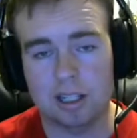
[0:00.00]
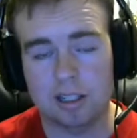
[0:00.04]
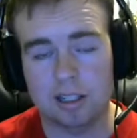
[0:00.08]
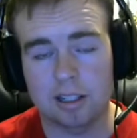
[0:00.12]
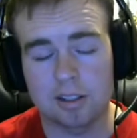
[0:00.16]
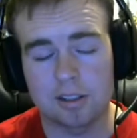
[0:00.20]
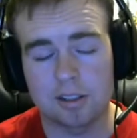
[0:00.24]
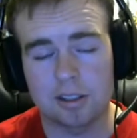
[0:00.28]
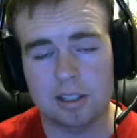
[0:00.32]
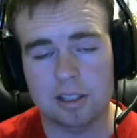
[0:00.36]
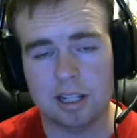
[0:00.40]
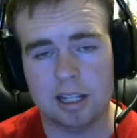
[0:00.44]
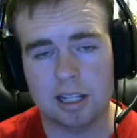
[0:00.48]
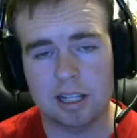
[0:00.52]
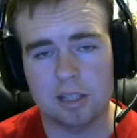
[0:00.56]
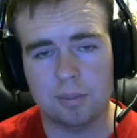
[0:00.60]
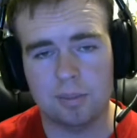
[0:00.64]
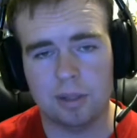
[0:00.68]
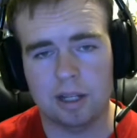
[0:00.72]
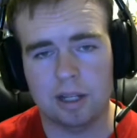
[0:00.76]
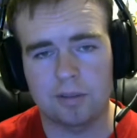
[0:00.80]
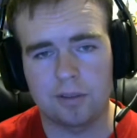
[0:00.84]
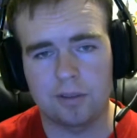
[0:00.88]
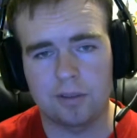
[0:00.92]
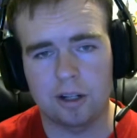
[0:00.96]
because this guy's
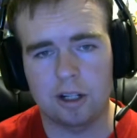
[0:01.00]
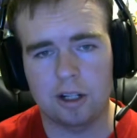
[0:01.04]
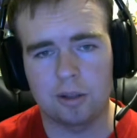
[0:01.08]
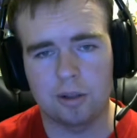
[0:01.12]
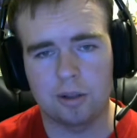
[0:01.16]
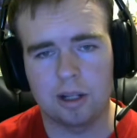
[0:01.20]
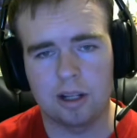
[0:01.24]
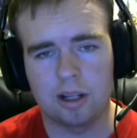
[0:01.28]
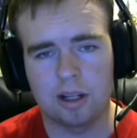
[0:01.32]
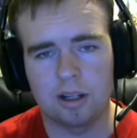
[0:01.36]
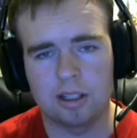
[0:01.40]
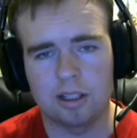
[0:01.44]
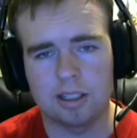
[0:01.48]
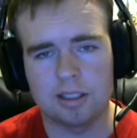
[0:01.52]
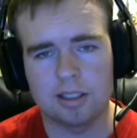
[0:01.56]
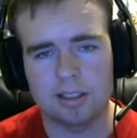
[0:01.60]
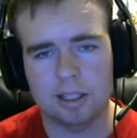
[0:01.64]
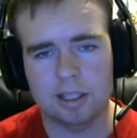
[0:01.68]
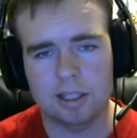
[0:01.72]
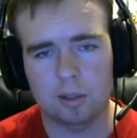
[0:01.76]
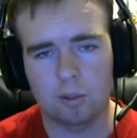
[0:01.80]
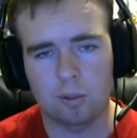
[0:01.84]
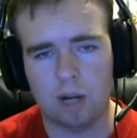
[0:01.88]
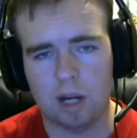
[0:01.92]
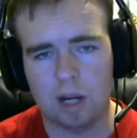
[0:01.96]
playing very well, and he's
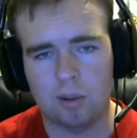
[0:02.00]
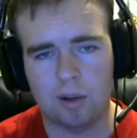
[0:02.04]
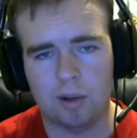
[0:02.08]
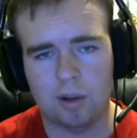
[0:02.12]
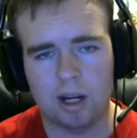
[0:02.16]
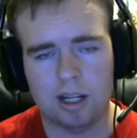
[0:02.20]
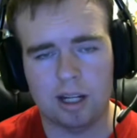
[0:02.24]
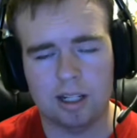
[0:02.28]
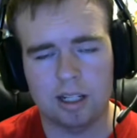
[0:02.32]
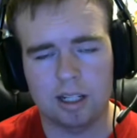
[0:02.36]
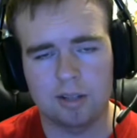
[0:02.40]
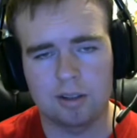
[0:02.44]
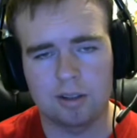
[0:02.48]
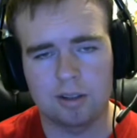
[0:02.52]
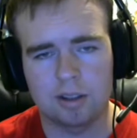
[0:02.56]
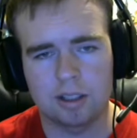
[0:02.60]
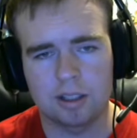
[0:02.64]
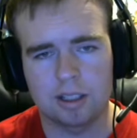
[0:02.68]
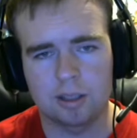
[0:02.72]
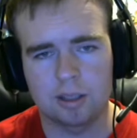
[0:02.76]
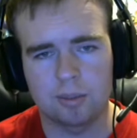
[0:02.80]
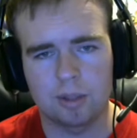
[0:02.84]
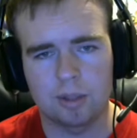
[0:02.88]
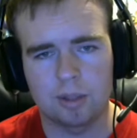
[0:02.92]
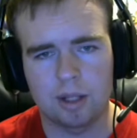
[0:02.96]
like YYing and
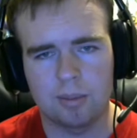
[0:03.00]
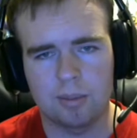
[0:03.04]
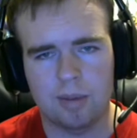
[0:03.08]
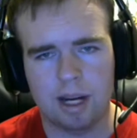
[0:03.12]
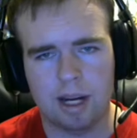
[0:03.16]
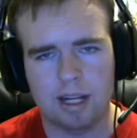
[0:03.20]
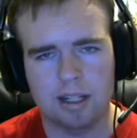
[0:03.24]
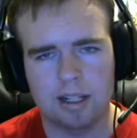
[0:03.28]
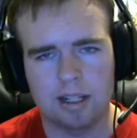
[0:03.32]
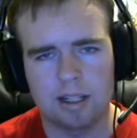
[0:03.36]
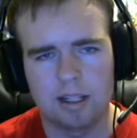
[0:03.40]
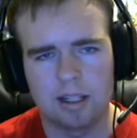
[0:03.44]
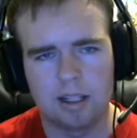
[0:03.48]
everything, but it might